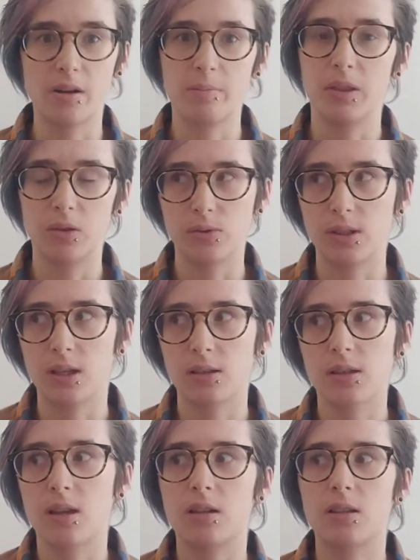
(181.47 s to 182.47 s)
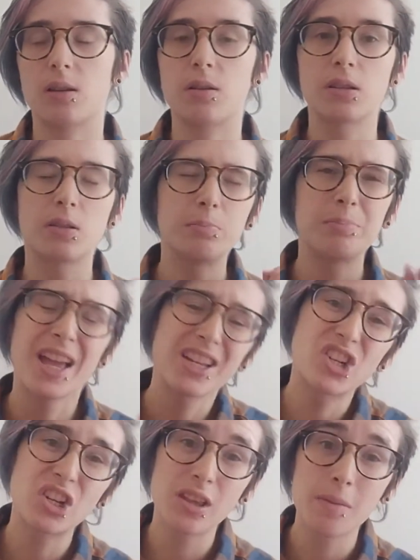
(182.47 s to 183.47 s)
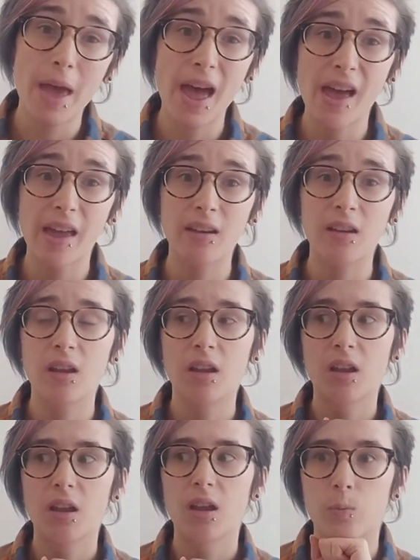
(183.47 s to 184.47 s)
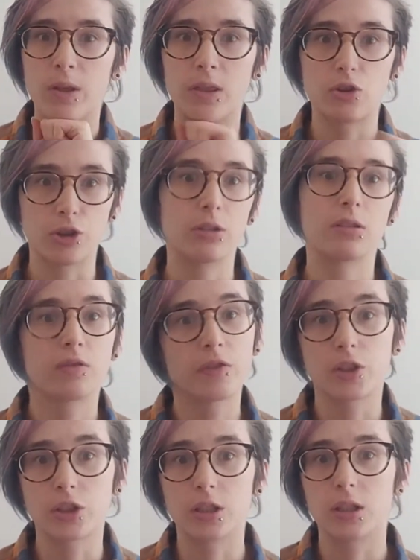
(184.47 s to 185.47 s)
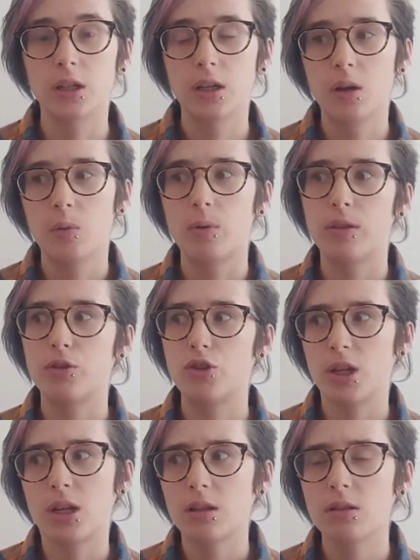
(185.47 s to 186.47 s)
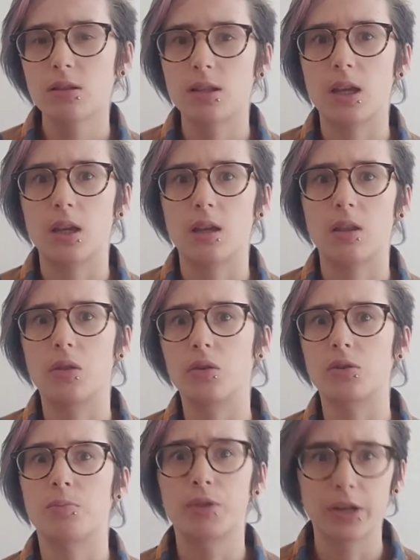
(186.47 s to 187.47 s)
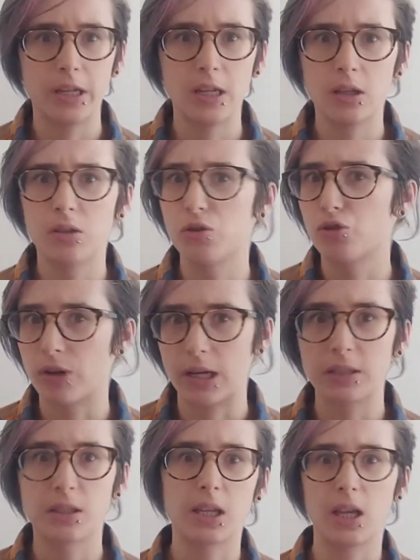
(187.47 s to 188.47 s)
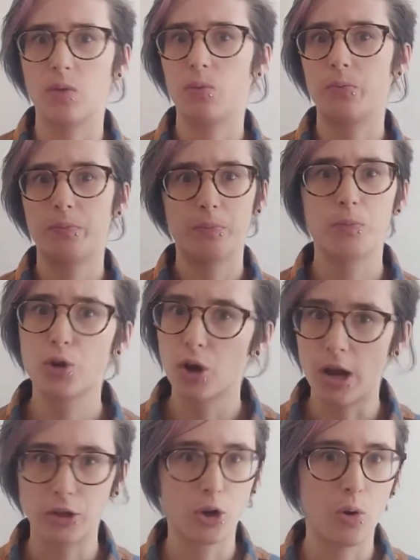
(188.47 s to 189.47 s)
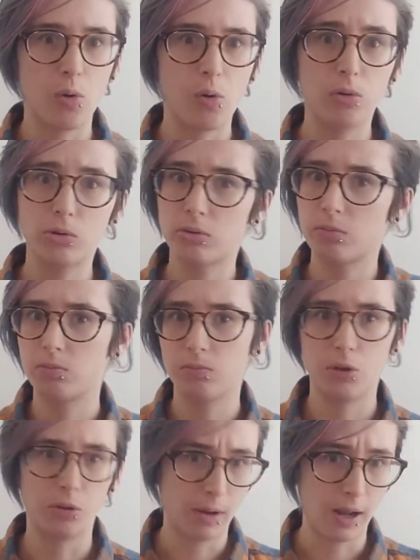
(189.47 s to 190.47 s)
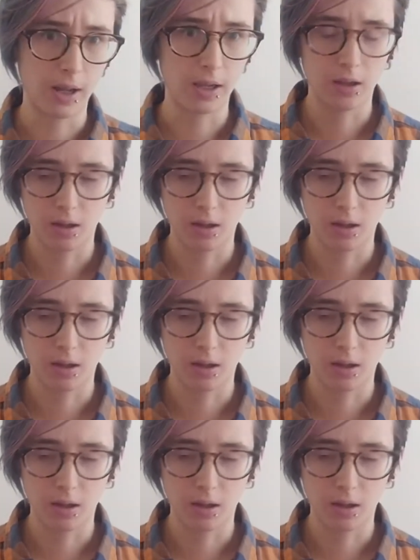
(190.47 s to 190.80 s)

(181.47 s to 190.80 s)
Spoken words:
up in those things, and it's especially bad with shirts for sure. With jeans, like there's a pretty strict like crotch holes, goodbye,